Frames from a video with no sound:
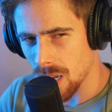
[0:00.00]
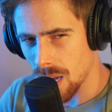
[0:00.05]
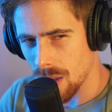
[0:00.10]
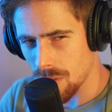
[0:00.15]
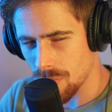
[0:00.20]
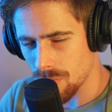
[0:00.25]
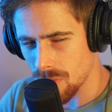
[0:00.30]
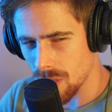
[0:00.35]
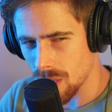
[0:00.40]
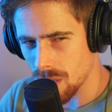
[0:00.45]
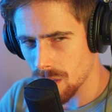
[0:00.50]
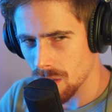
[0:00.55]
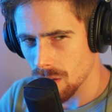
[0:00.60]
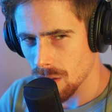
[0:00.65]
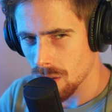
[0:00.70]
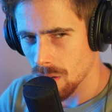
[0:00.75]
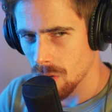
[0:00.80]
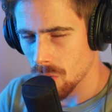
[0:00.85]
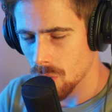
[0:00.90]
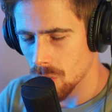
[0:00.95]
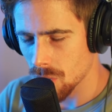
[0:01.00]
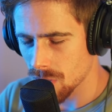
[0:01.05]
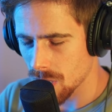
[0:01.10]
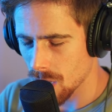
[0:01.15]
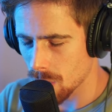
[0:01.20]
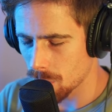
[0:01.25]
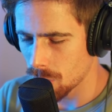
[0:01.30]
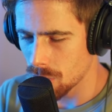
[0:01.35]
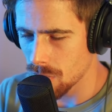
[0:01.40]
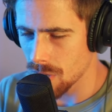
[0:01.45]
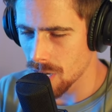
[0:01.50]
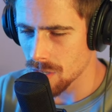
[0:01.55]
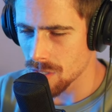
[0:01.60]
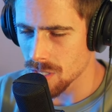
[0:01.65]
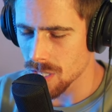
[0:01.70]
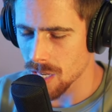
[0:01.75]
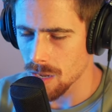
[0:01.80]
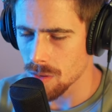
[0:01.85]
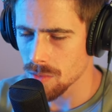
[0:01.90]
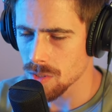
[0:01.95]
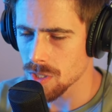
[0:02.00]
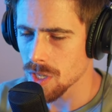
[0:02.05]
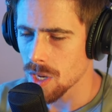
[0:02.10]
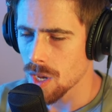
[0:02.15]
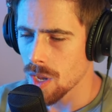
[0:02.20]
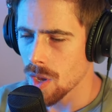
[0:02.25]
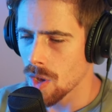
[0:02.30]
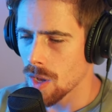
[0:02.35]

I think, or tambourine sounds,